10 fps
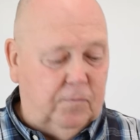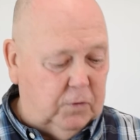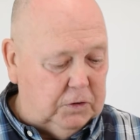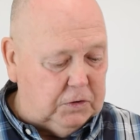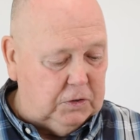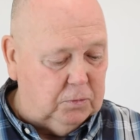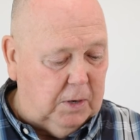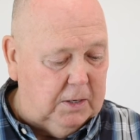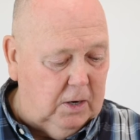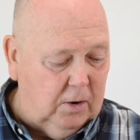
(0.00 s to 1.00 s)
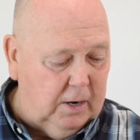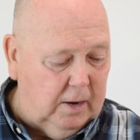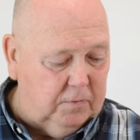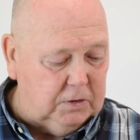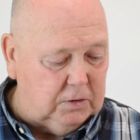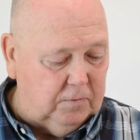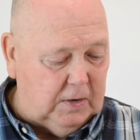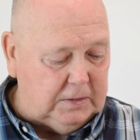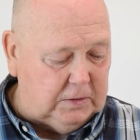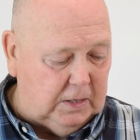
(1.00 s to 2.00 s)
For instance, right now I have this
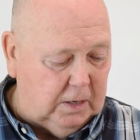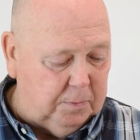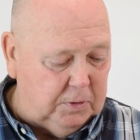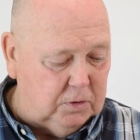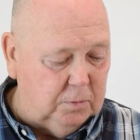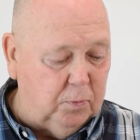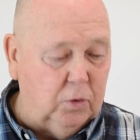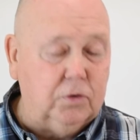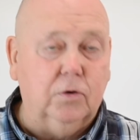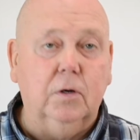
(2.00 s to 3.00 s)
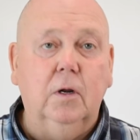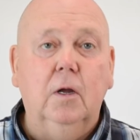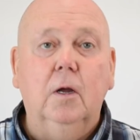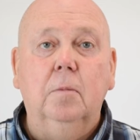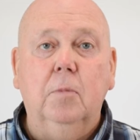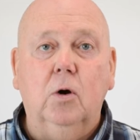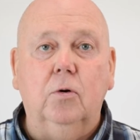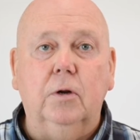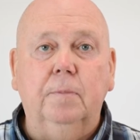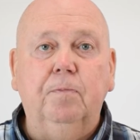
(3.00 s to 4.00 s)
device set up into portrait
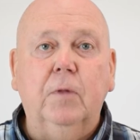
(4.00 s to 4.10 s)
mode.